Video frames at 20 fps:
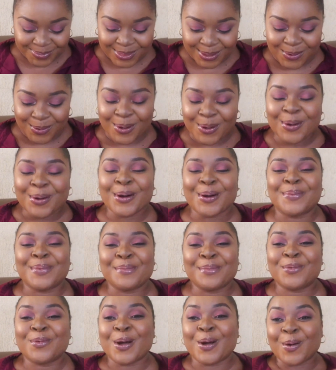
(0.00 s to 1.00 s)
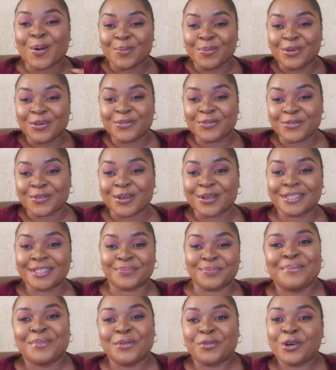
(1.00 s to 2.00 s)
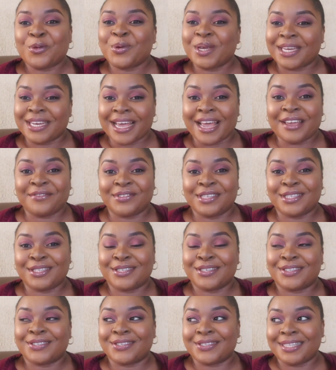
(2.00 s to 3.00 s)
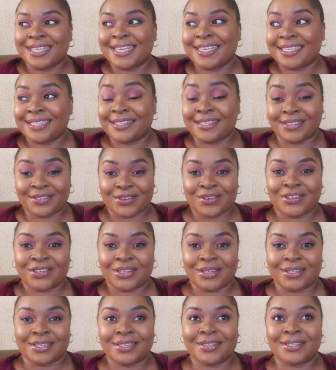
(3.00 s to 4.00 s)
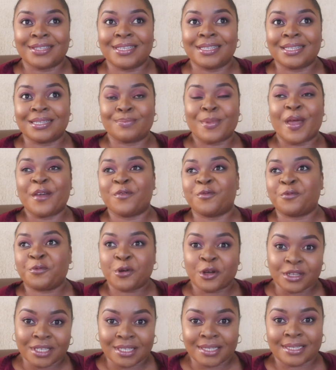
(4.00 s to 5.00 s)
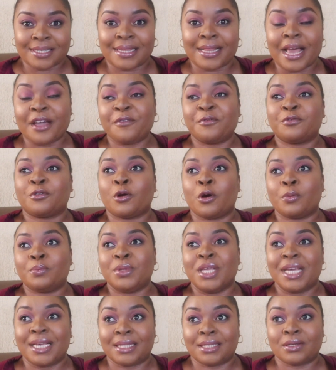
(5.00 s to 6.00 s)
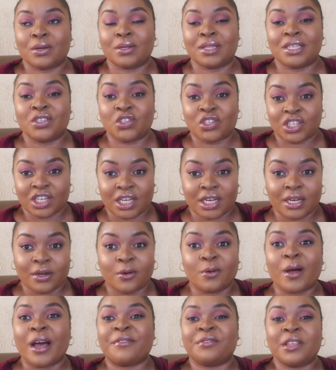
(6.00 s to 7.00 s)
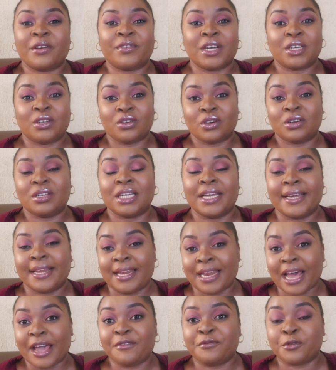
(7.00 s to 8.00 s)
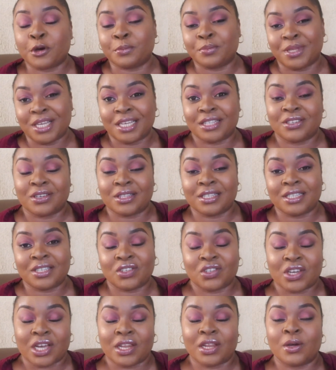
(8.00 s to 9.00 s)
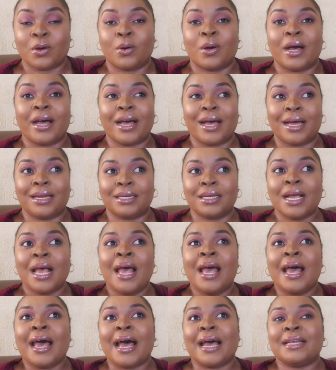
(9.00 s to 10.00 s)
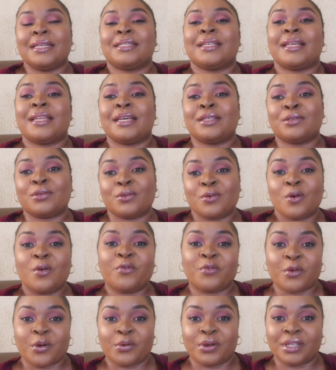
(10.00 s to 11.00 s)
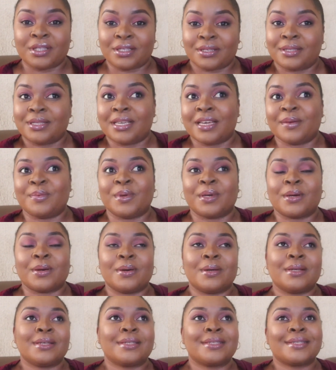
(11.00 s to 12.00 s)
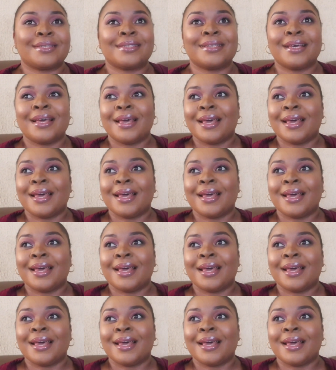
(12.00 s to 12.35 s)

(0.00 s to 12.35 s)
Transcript: Let me welcome you first before we dive into today's discussion. So this is my first live update on this channel. I've never done a live update on this channel, and I decided to go for it today because